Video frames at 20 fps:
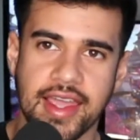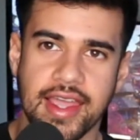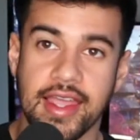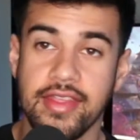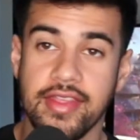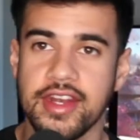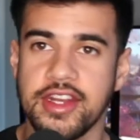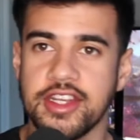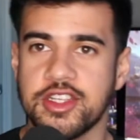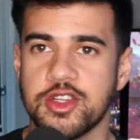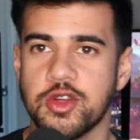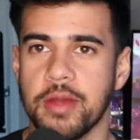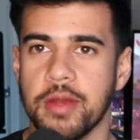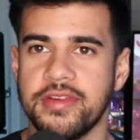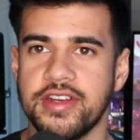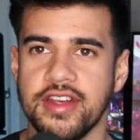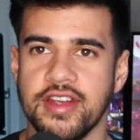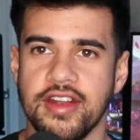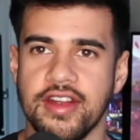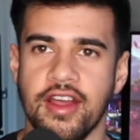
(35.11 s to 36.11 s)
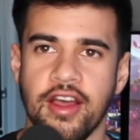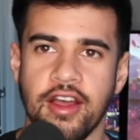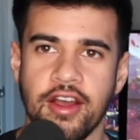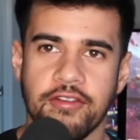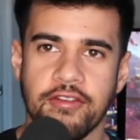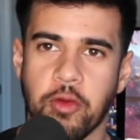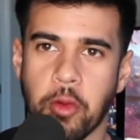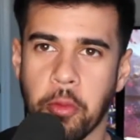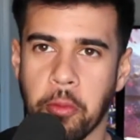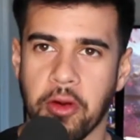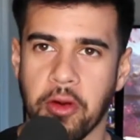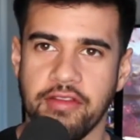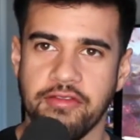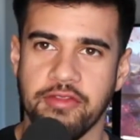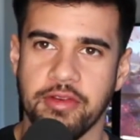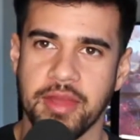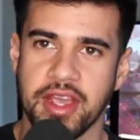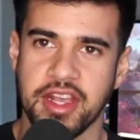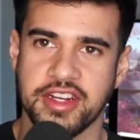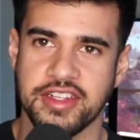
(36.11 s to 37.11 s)
in the description for more
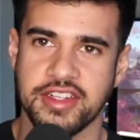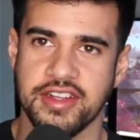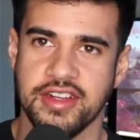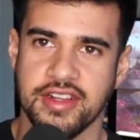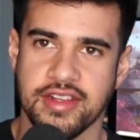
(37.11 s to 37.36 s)
information.